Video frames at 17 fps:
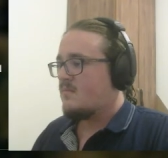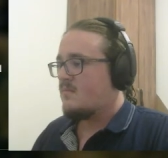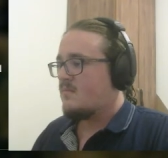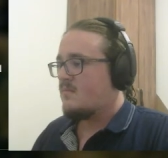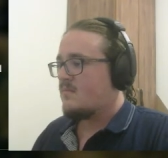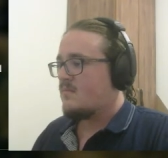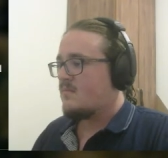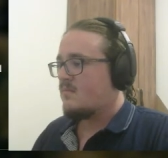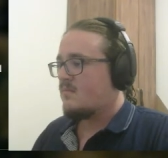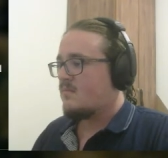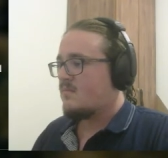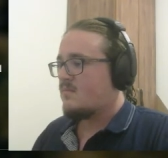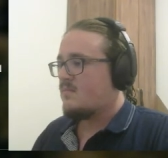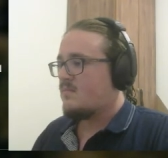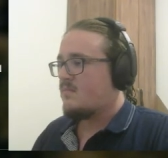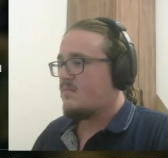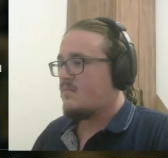
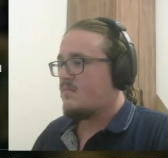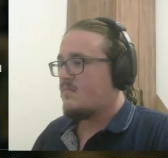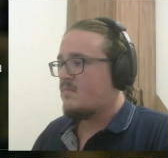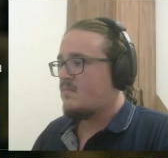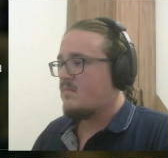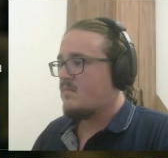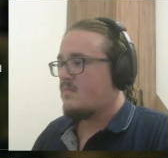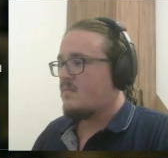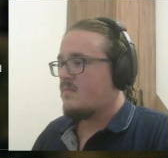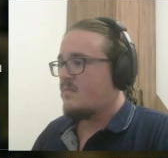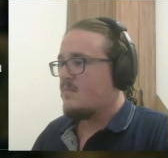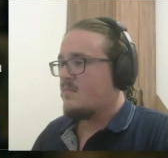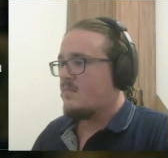[no speech]